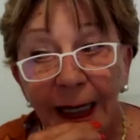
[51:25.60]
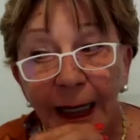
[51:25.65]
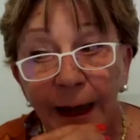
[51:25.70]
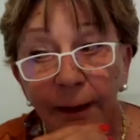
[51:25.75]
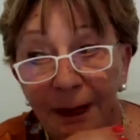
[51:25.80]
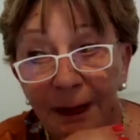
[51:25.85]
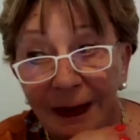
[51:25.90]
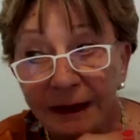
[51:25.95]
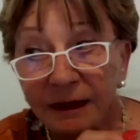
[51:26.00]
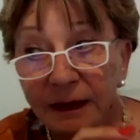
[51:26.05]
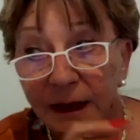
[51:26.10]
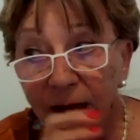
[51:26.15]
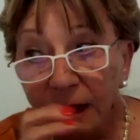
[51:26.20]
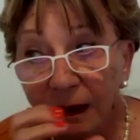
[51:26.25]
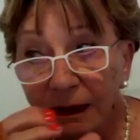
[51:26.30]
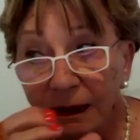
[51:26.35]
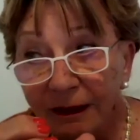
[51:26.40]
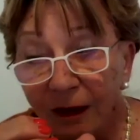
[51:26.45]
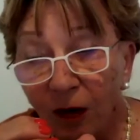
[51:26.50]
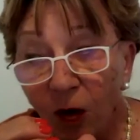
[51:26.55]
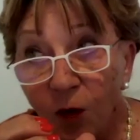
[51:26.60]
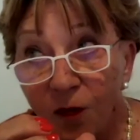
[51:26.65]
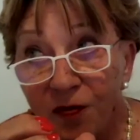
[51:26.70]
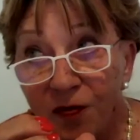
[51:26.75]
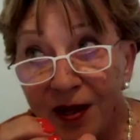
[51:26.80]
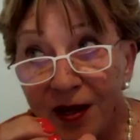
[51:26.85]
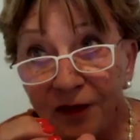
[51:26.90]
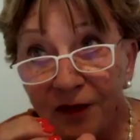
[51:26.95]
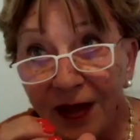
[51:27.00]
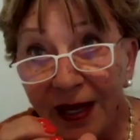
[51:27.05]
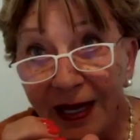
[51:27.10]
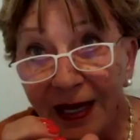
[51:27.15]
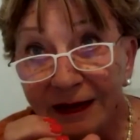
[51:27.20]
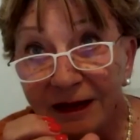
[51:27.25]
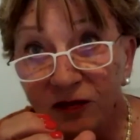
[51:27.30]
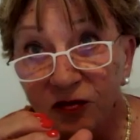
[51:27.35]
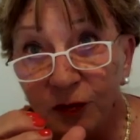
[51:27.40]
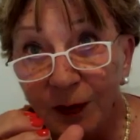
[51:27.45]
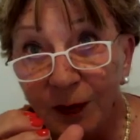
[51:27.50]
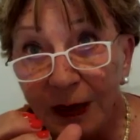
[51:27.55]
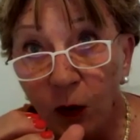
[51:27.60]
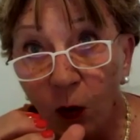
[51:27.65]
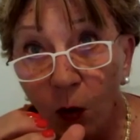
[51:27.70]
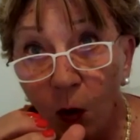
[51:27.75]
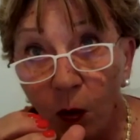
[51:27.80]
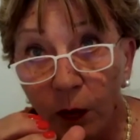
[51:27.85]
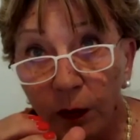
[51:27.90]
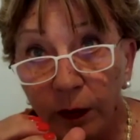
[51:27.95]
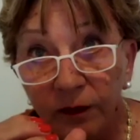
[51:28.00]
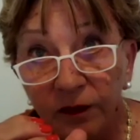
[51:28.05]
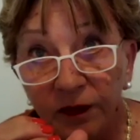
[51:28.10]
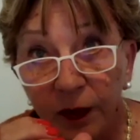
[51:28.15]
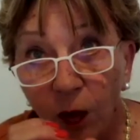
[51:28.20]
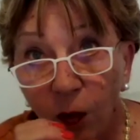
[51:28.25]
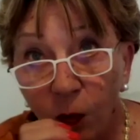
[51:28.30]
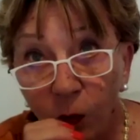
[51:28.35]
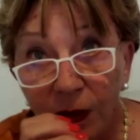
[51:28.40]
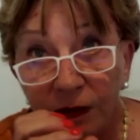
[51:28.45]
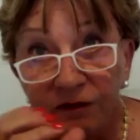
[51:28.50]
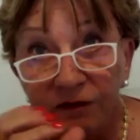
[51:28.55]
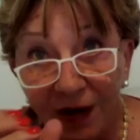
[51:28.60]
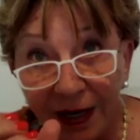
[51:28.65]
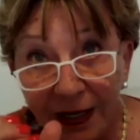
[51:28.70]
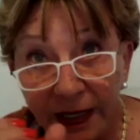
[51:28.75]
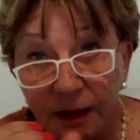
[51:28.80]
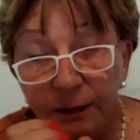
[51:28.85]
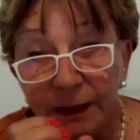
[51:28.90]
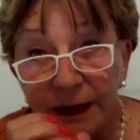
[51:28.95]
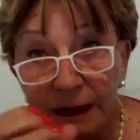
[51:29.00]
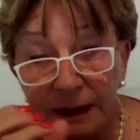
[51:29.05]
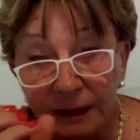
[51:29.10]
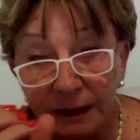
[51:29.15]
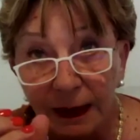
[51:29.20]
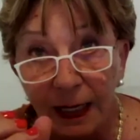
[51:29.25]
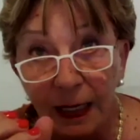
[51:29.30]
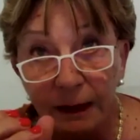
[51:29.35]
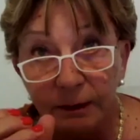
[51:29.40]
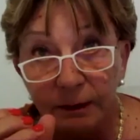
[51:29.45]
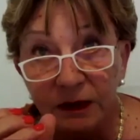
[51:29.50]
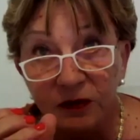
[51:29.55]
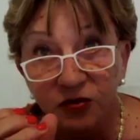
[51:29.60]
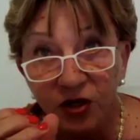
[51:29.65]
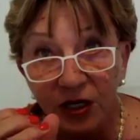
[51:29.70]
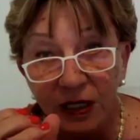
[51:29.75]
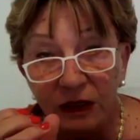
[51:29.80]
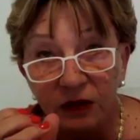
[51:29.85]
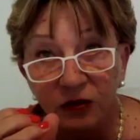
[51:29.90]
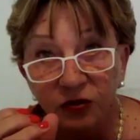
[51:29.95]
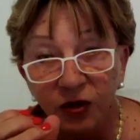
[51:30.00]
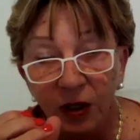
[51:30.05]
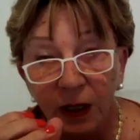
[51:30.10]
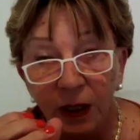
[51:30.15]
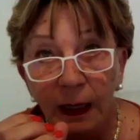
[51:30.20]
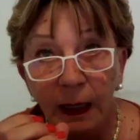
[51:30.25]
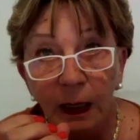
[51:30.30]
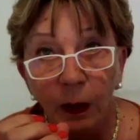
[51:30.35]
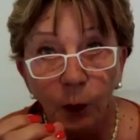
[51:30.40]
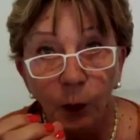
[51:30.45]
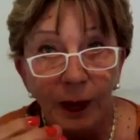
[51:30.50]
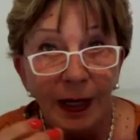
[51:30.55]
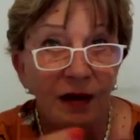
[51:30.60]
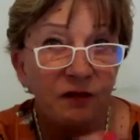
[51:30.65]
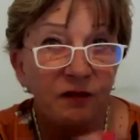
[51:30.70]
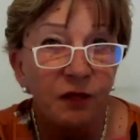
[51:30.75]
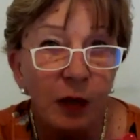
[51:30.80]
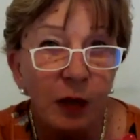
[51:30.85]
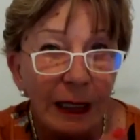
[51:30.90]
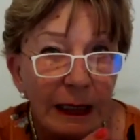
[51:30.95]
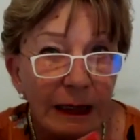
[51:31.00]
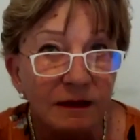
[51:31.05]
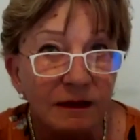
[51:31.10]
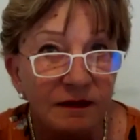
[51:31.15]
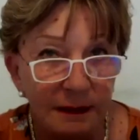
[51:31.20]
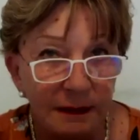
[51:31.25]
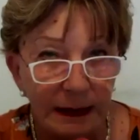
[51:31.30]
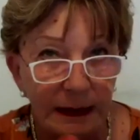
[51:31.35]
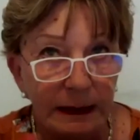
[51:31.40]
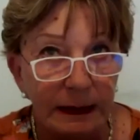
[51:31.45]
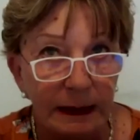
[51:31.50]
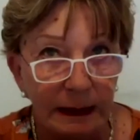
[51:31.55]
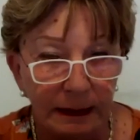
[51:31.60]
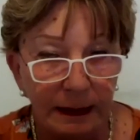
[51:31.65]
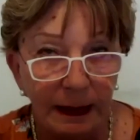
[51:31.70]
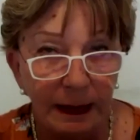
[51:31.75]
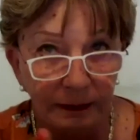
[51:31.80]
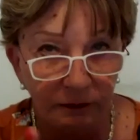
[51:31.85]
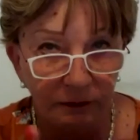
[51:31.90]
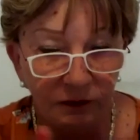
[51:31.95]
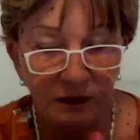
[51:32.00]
But on the other hand as well, on the whole environment and climate change, we have already seen it, like